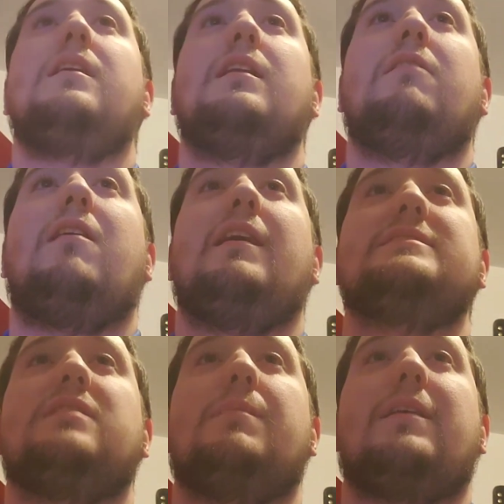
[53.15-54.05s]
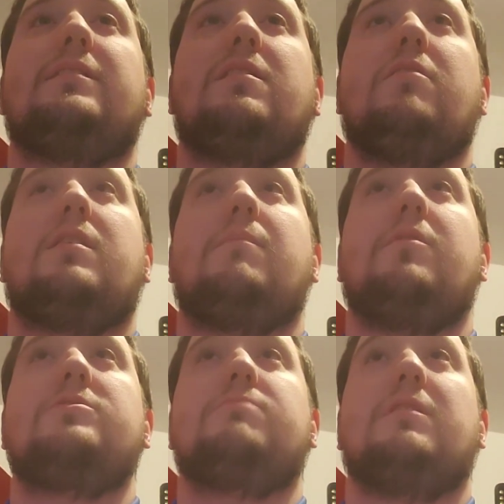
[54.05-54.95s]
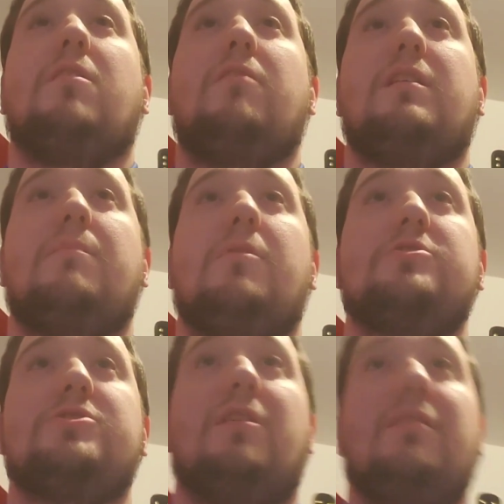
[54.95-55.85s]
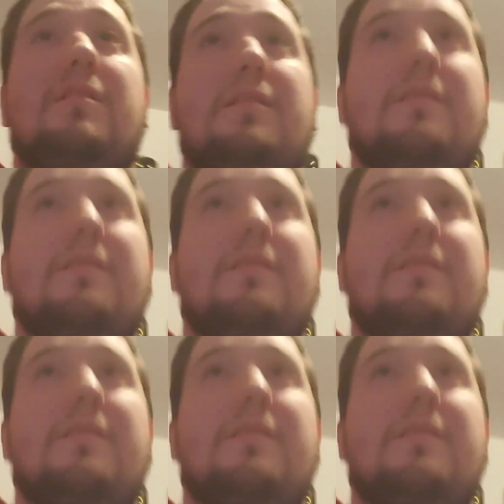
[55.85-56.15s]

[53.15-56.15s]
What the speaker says: and the Lions are about to go to commercial. We're going to commercial.